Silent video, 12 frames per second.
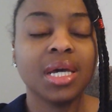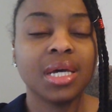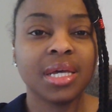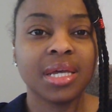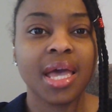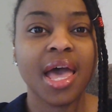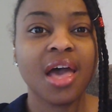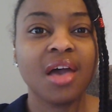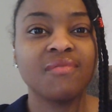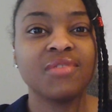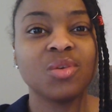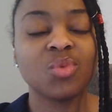
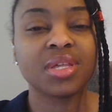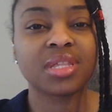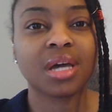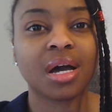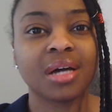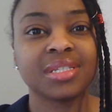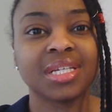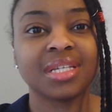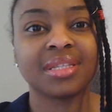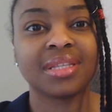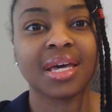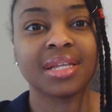heavy with content
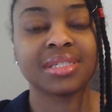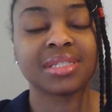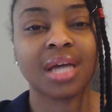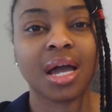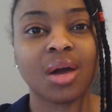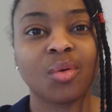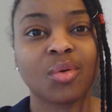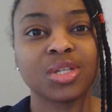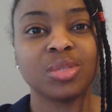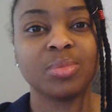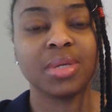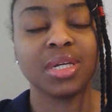that is not going to
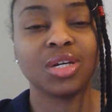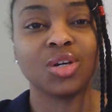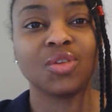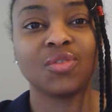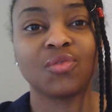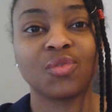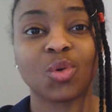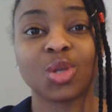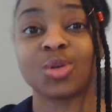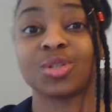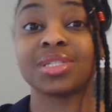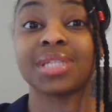be good for your
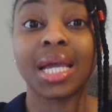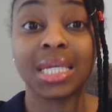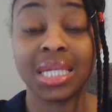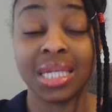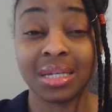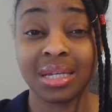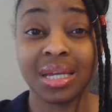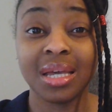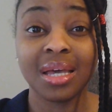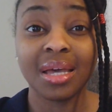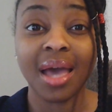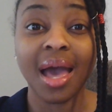psyche
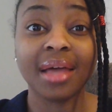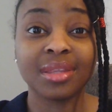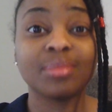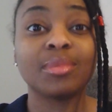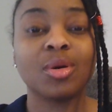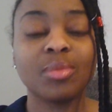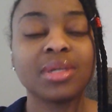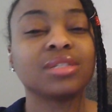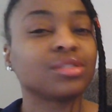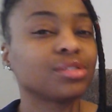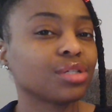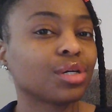at the moment.
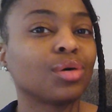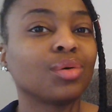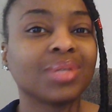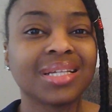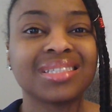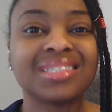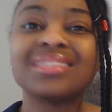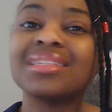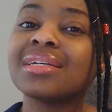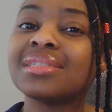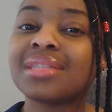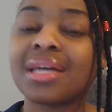So let's
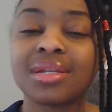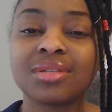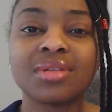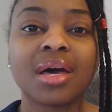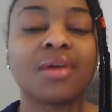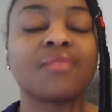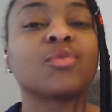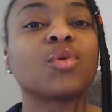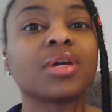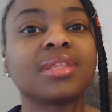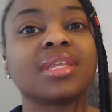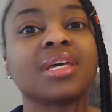not do that. Avoid
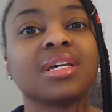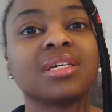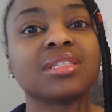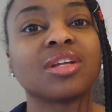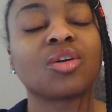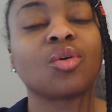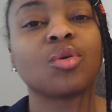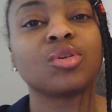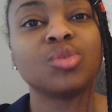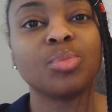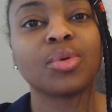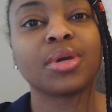things that are going to
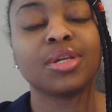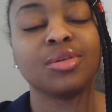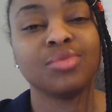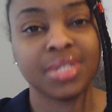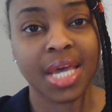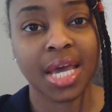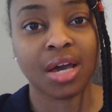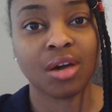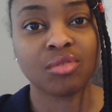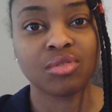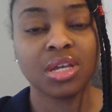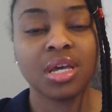bring you down.
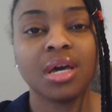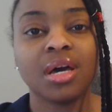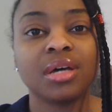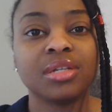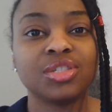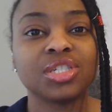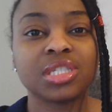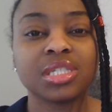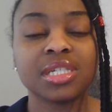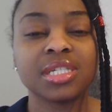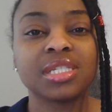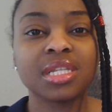Just
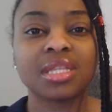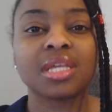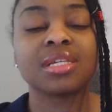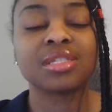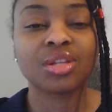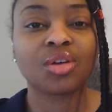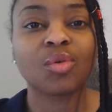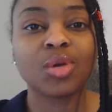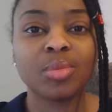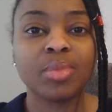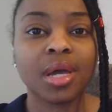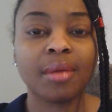listen to things that are going to
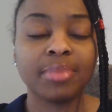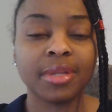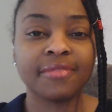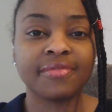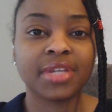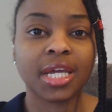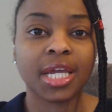be uplifting.